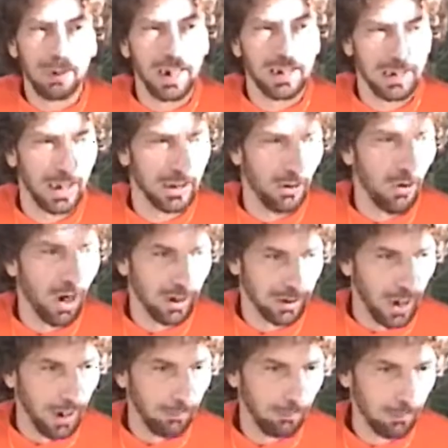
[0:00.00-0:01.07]
place at the wrong
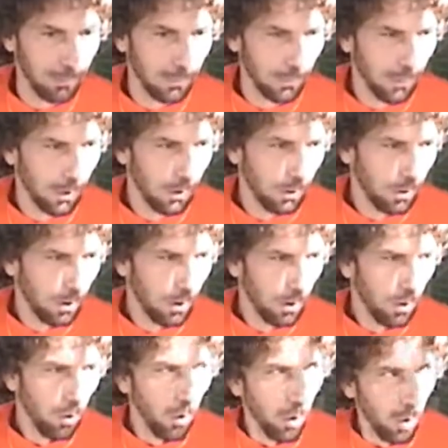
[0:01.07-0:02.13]
time.
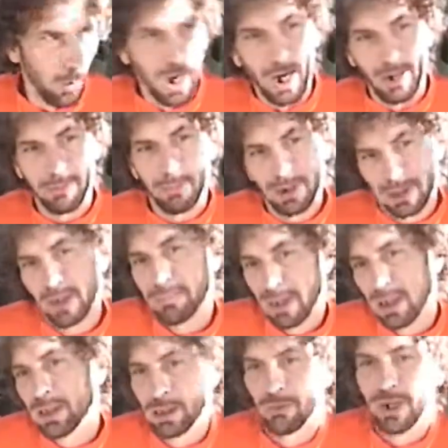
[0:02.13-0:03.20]
Oh wow, it must have
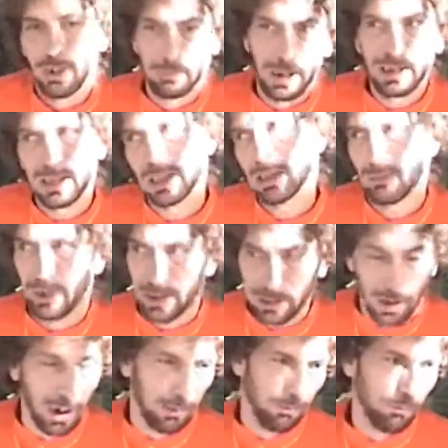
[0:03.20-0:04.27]
been at the right place at the right
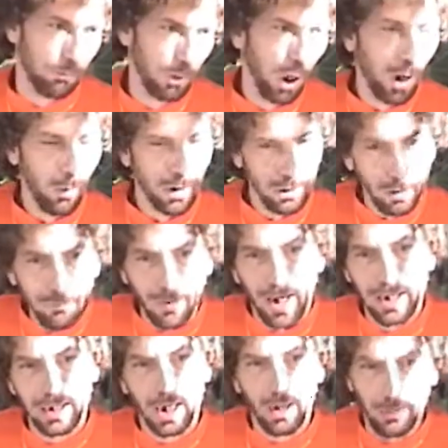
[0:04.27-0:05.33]
time. When you
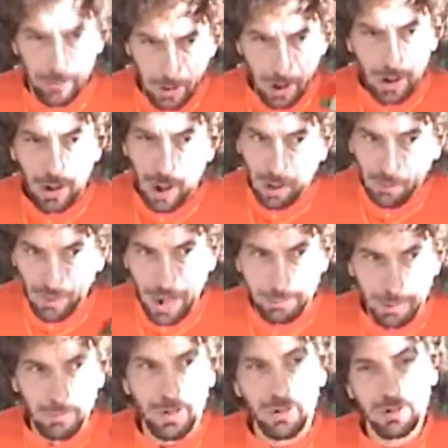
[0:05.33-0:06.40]
find out a
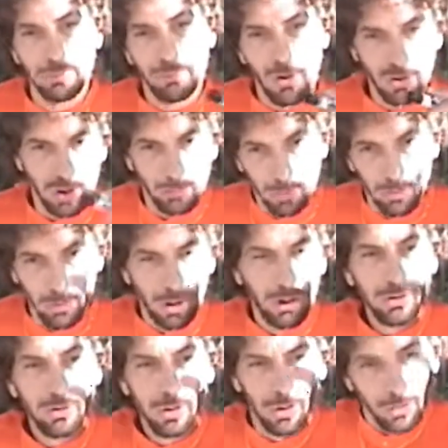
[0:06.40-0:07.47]
wrap around the possible
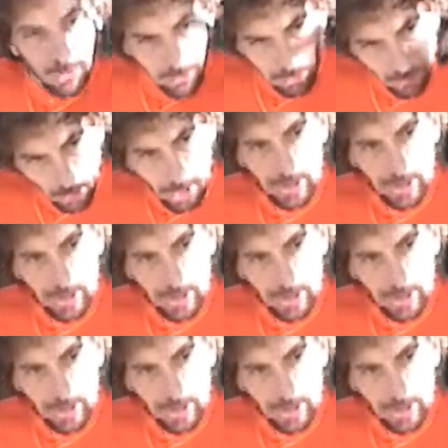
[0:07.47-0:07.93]
true